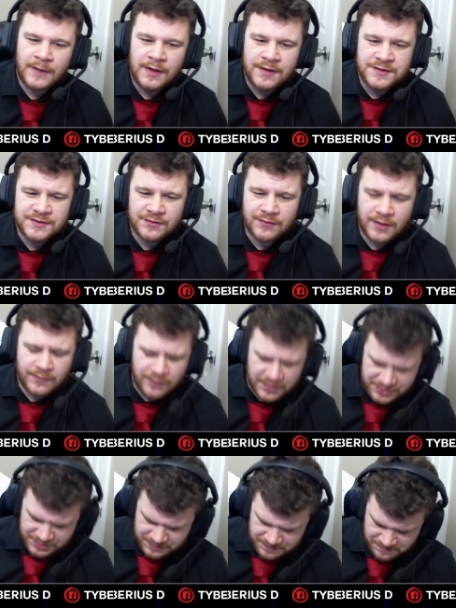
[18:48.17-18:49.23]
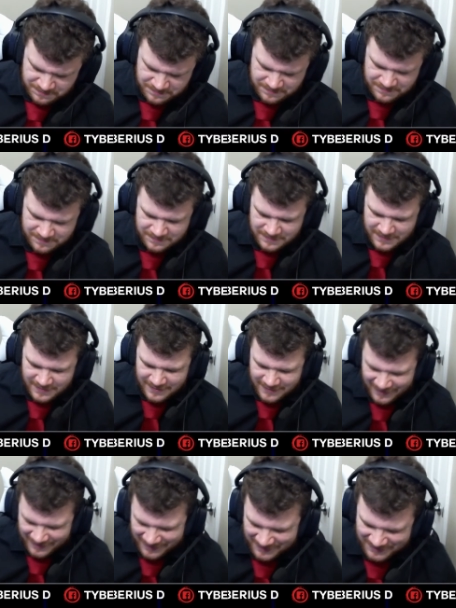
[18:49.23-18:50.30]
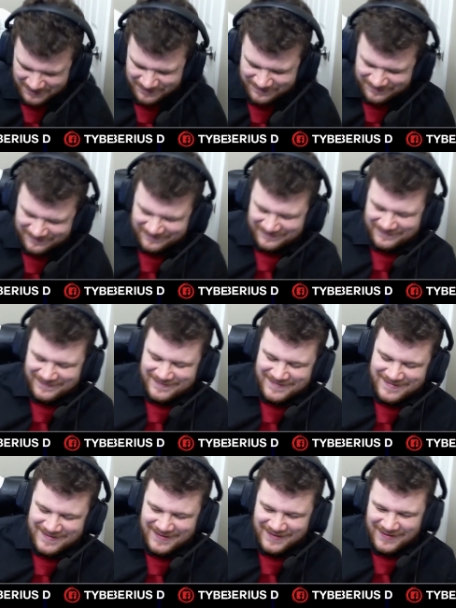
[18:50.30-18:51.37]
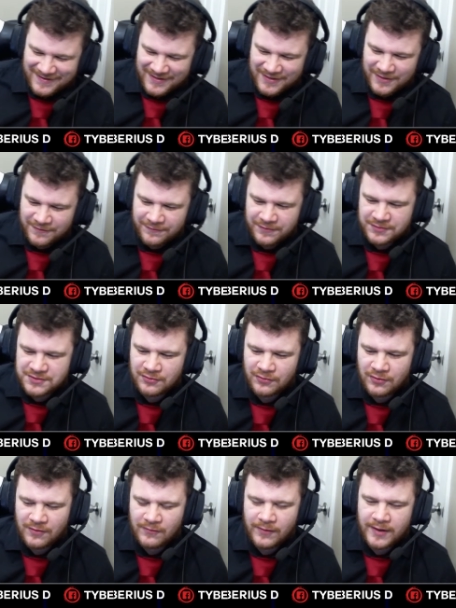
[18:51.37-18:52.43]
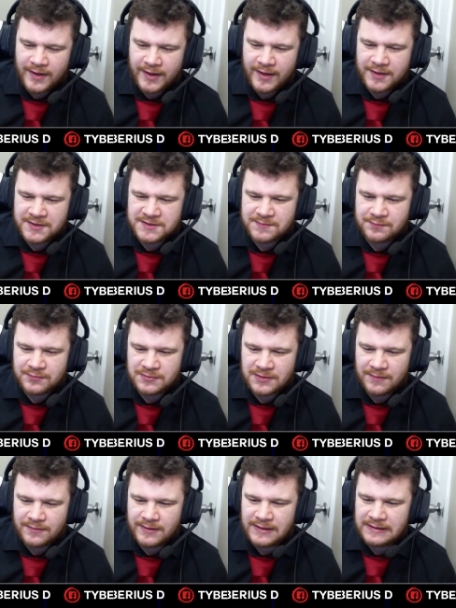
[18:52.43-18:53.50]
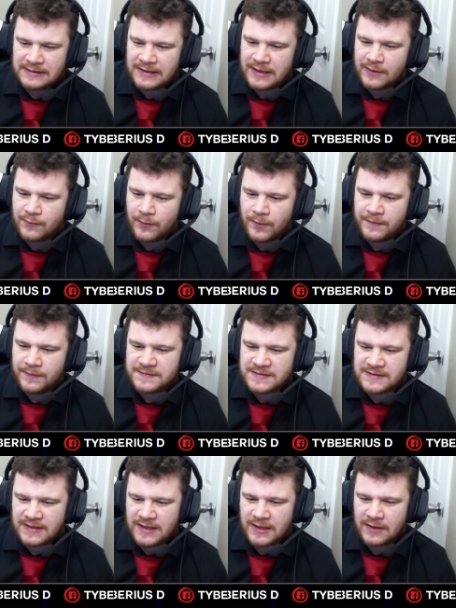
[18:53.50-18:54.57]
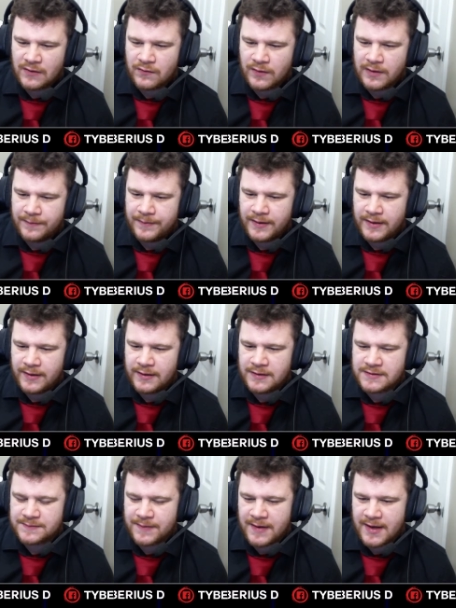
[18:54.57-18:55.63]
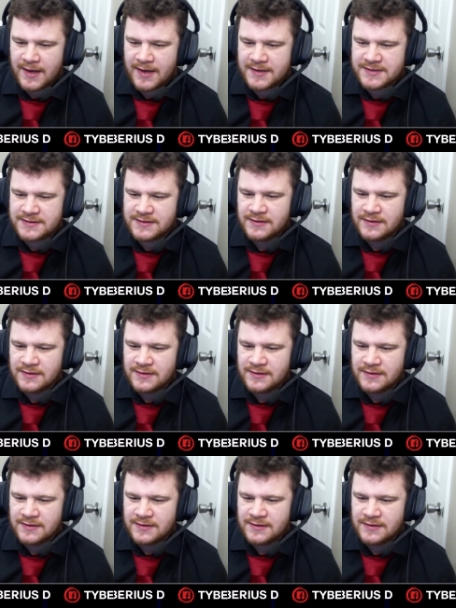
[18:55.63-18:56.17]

It's a great question. The future of Norway is probably like what we've seen quite a bit in its past.